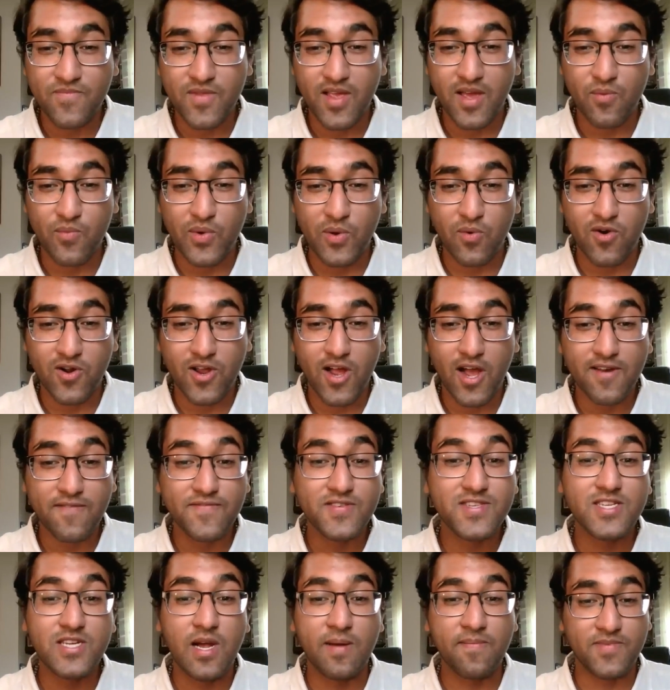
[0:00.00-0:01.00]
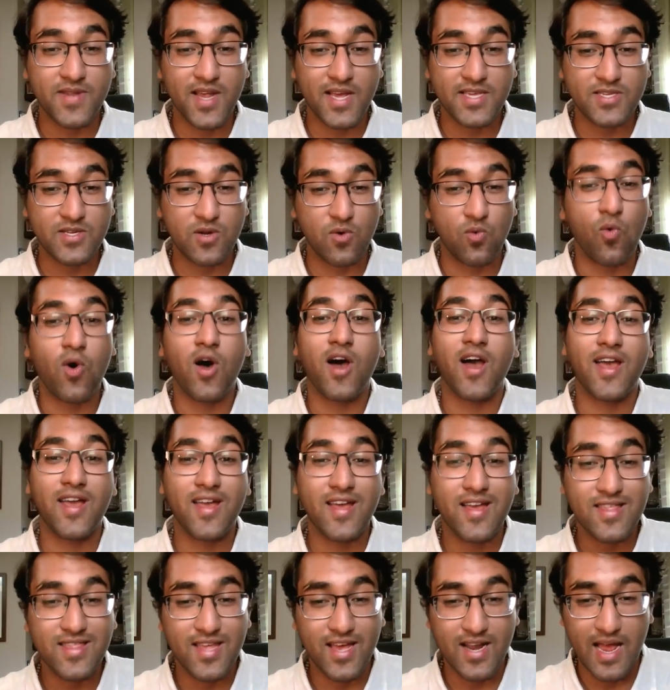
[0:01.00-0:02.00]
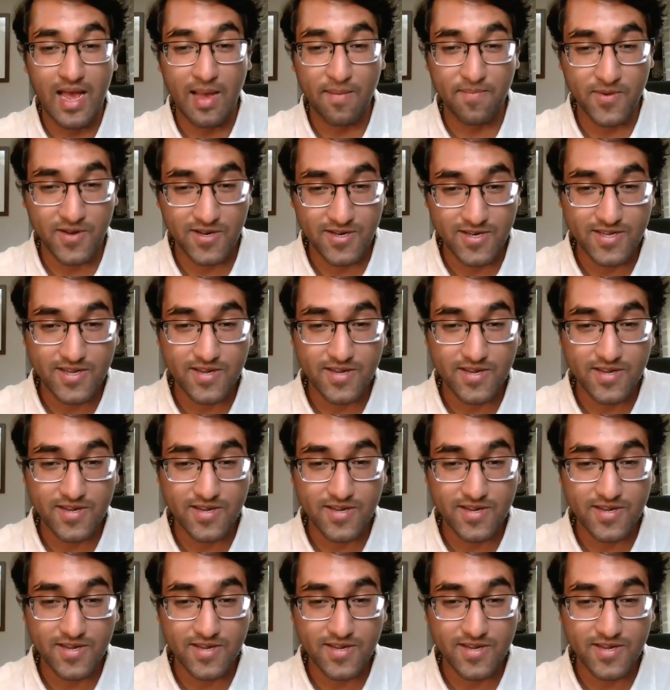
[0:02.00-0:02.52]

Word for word: and we were kind of stumped as to why that happened.